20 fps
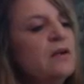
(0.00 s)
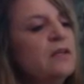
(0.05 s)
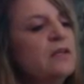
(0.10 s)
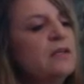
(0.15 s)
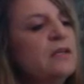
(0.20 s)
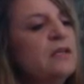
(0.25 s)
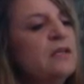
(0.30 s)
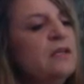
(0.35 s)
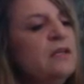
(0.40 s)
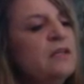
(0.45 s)
And
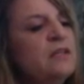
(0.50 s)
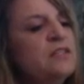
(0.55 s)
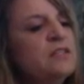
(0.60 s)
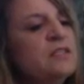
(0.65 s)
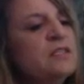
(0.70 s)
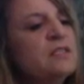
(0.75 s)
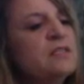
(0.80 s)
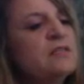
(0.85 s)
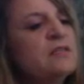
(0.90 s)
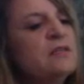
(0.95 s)

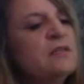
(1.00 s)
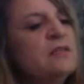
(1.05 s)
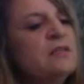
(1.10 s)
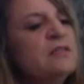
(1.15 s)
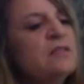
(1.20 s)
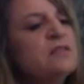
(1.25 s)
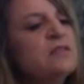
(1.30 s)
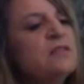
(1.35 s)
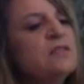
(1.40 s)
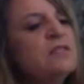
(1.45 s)

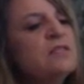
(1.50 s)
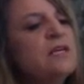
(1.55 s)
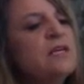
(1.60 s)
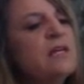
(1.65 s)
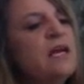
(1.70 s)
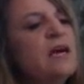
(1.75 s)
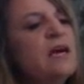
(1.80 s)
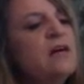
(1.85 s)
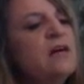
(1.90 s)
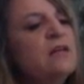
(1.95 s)
it's good to
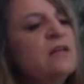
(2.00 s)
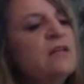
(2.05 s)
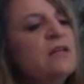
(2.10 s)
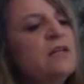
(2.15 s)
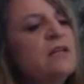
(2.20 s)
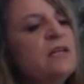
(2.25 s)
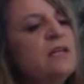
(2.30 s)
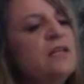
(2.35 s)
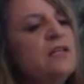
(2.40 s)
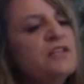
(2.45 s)
get out in
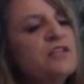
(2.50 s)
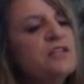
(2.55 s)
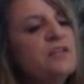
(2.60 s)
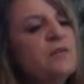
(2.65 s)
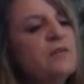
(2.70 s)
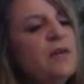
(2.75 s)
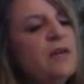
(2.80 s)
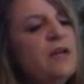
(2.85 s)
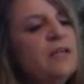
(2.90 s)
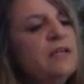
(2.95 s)

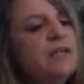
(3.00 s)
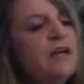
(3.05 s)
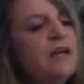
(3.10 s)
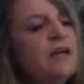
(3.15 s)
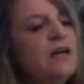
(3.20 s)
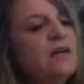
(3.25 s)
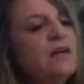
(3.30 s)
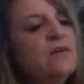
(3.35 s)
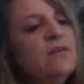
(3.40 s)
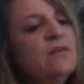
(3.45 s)
nature right
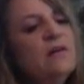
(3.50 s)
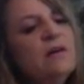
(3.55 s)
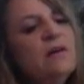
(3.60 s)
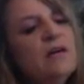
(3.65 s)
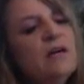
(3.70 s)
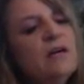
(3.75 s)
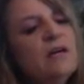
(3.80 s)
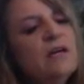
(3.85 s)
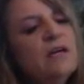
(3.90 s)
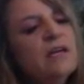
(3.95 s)
now,
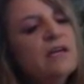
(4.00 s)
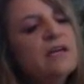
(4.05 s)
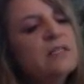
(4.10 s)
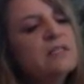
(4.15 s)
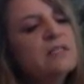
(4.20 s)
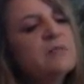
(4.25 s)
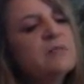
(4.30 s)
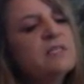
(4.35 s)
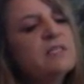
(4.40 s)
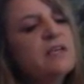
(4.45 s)
get
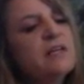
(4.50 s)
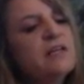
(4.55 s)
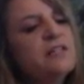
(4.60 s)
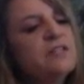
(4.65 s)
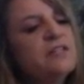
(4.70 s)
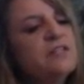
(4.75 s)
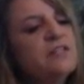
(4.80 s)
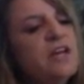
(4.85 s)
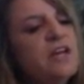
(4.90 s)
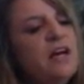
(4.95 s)
some
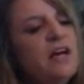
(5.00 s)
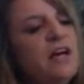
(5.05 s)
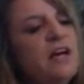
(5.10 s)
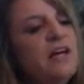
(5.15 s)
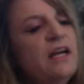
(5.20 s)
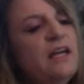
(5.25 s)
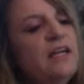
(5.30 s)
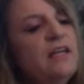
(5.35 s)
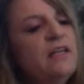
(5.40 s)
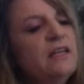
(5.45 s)

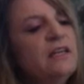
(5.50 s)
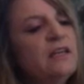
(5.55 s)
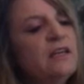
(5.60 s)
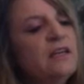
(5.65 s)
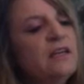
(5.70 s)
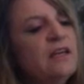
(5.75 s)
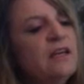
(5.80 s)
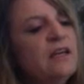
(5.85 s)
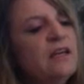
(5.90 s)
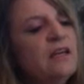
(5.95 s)
sunshine,
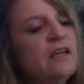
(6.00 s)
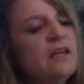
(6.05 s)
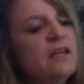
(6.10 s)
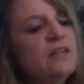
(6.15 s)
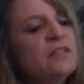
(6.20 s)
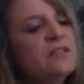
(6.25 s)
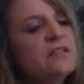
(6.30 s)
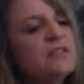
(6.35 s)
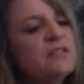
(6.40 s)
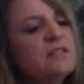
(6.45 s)

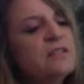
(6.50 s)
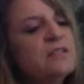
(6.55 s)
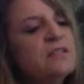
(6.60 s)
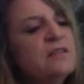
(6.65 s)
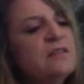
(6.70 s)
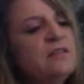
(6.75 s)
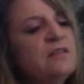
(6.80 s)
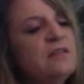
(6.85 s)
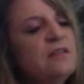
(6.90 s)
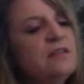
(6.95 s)
and
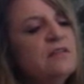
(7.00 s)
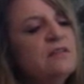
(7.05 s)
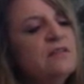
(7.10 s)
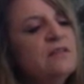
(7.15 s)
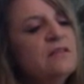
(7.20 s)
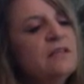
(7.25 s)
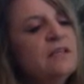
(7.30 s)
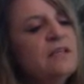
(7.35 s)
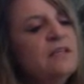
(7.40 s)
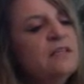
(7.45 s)
just, you know,
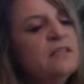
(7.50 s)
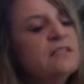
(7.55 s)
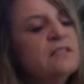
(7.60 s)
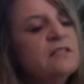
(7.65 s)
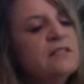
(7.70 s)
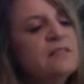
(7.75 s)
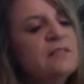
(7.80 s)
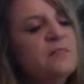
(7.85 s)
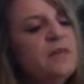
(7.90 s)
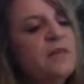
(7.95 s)

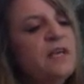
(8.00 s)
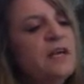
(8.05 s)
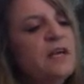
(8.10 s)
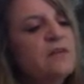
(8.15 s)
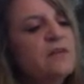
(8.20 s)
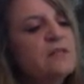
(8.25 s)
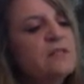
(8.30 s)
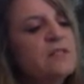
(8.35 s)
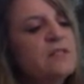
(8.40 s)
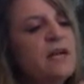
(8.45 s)
being
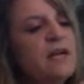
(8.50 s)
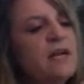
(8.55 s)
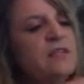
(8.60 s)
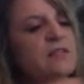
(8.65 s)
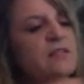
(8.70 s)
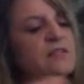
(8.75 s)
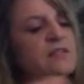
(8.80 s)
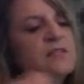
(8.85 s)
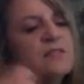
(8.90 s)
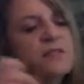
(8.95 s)

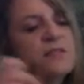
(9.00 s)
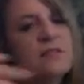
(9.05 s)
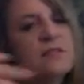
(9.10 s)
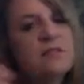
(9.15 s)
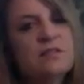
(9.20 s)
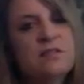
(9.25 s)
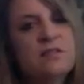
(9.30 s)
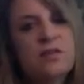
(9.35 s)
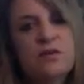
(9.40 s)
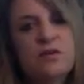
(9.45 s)
outside is
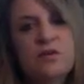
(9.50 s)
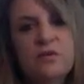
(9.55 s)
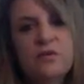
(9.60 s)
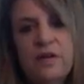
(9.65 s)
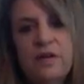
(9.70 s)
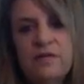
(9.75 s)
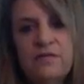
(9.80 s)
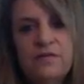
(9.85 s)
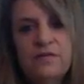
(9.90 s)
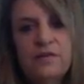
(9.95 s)
so
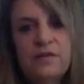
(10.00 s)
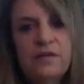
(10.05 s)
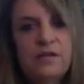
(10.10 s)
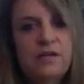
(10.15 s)
great for